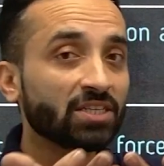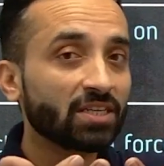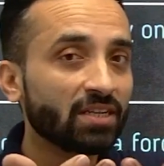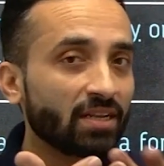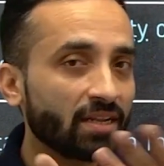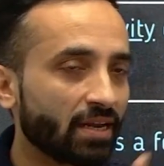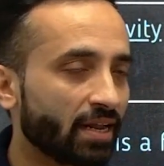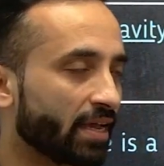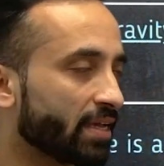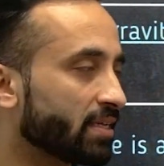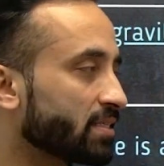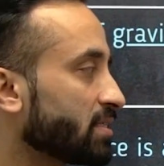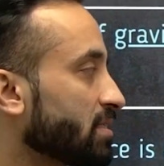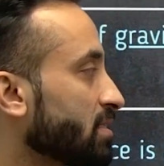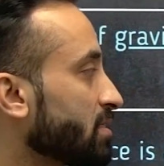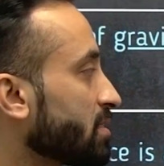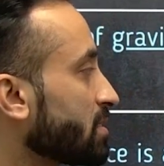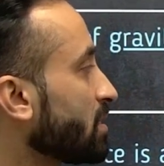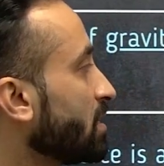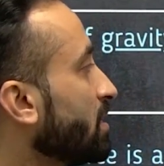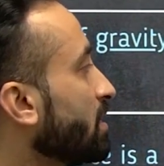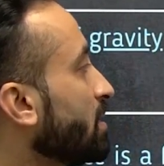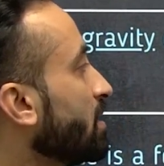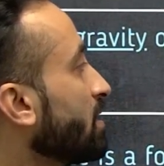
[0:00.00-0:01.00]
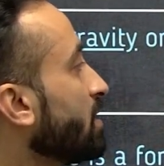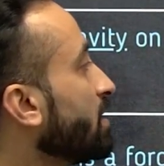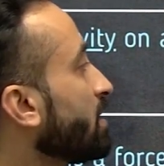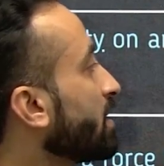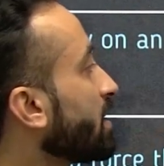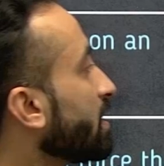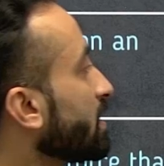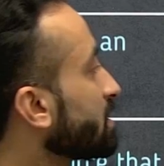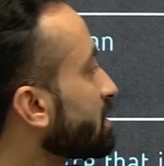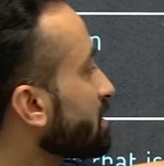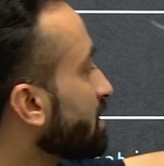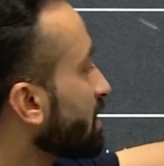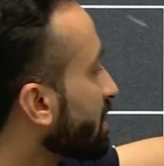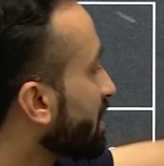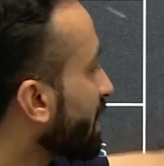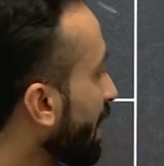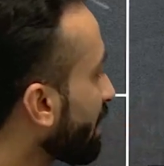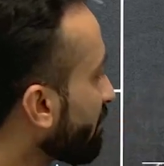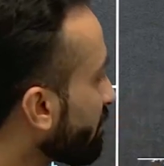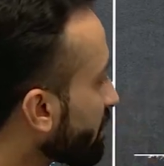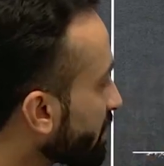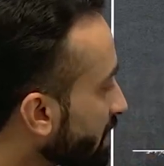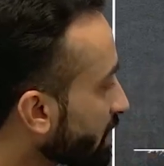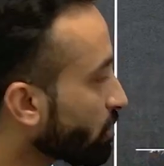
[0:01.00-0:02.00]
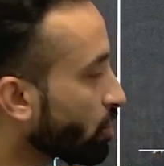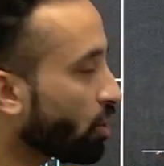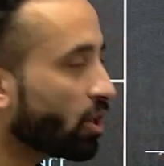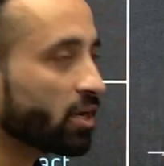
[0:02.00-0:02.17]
arises, is the gravity not